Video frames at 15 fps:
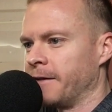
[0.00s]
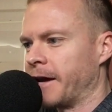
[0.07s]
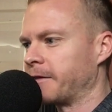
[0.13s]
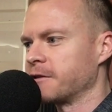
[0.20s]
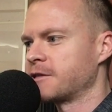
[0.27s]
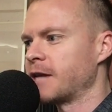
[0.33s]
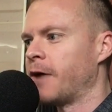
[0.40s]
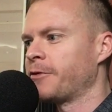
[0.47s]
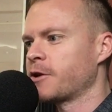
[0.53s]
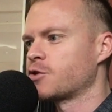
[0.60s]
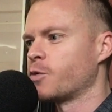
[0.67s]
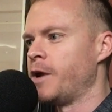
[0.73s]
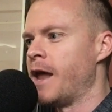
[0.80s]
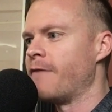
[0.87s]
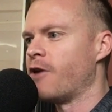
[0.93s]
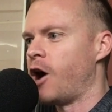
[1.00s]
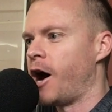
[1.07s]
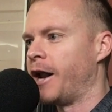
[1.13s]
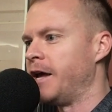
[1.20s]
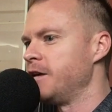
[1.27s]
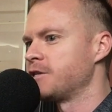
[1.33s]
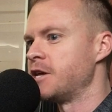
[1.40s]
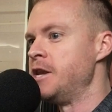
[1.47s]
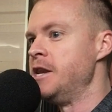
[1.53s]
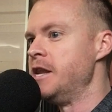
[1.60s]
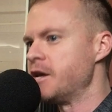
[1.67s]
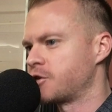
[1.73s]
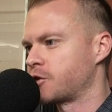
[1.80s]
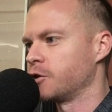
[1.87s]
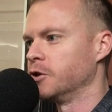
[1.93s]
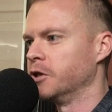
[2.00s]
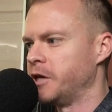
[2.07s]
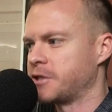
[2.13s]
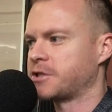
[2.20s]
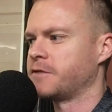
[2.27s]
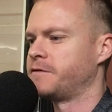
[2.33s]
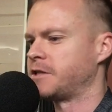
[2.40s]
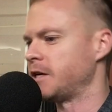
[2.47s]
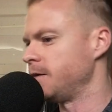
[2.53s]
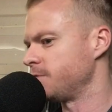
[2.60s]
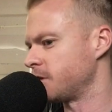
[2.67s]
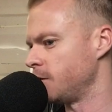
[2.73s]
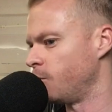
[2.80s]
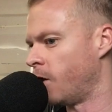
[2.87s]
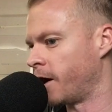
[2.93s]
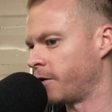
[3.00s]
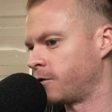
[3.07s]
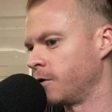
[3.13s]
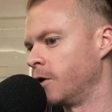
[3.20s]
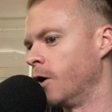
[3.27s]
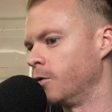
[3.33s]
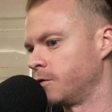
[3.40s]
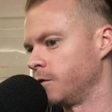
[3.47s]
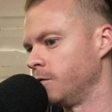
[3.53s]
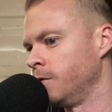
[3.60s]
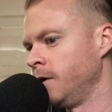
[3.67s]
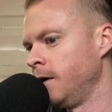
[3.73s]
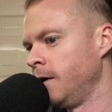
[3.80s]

Like the Celtics were never on his initial list of teams he wanted to go to.